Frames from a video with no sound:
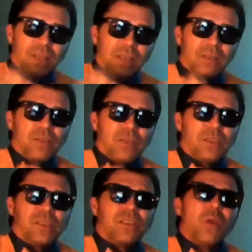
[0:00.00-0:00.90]

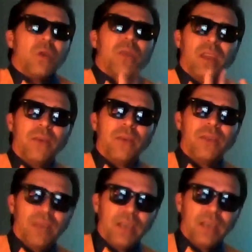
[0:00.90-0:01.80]
just soak in
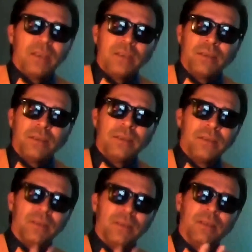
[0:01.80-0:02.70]
everything
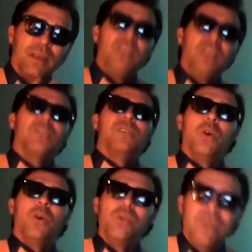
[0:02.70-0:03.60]
in your
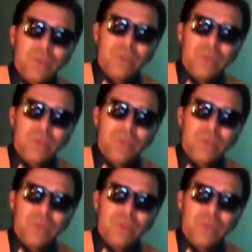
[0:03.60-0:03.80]
soul